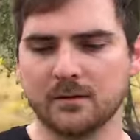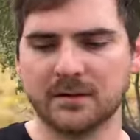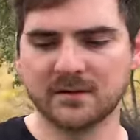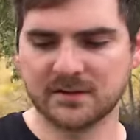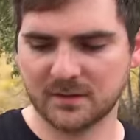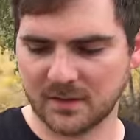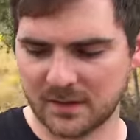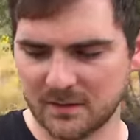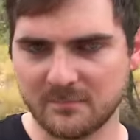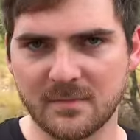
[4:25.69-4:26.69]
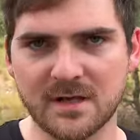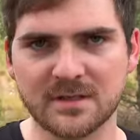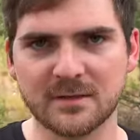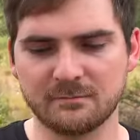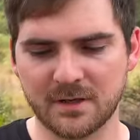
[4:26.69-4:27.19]
Doesn't this look like an
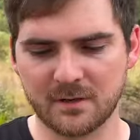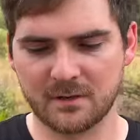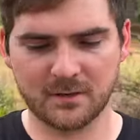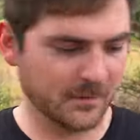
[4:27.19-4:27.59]
amazing beard?